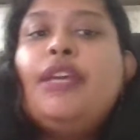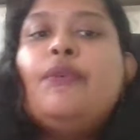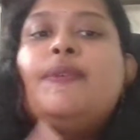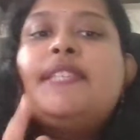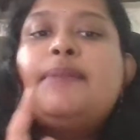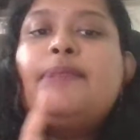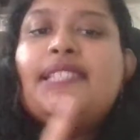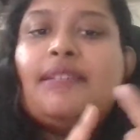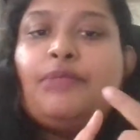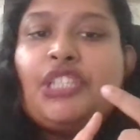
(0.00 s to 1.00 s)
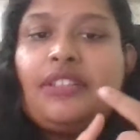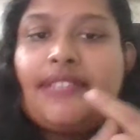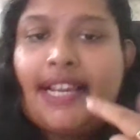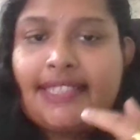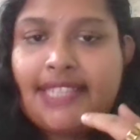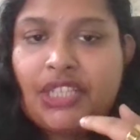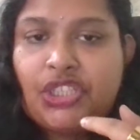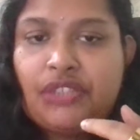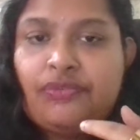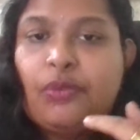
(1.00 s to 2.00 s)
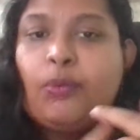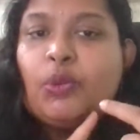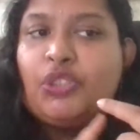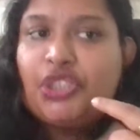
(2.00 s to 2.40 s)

using presumptive taxation for both